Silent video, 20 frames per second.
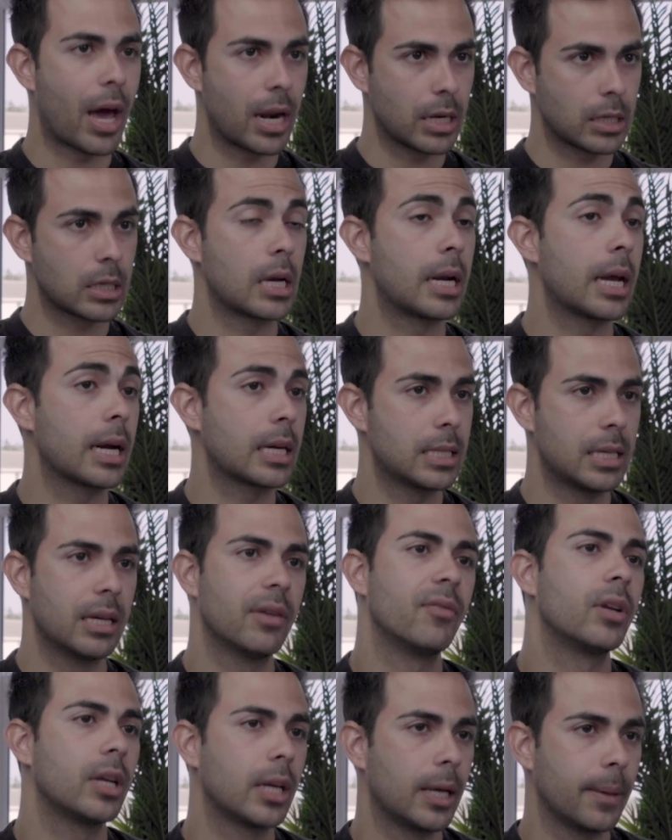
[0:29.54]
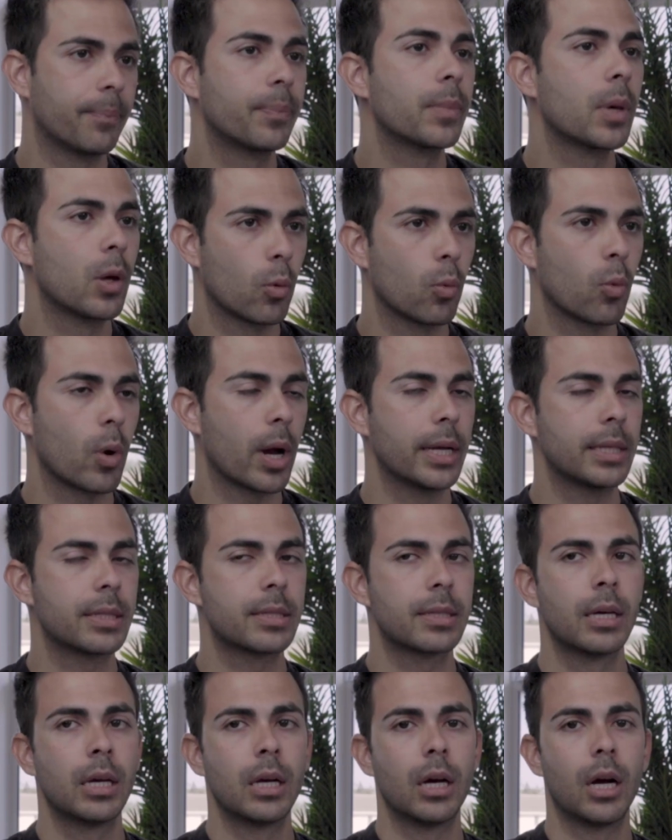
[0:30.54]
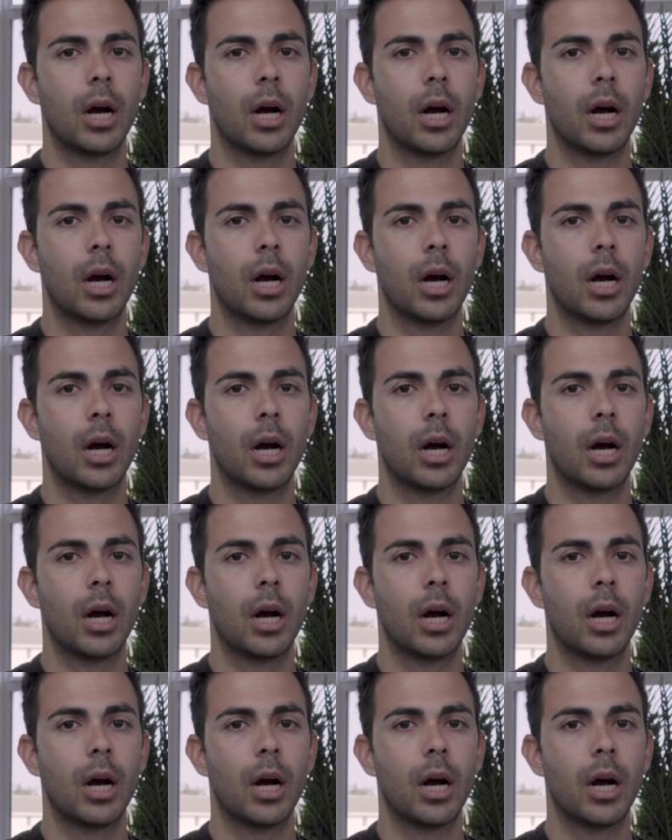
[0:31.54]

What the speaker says: that connectivity, right?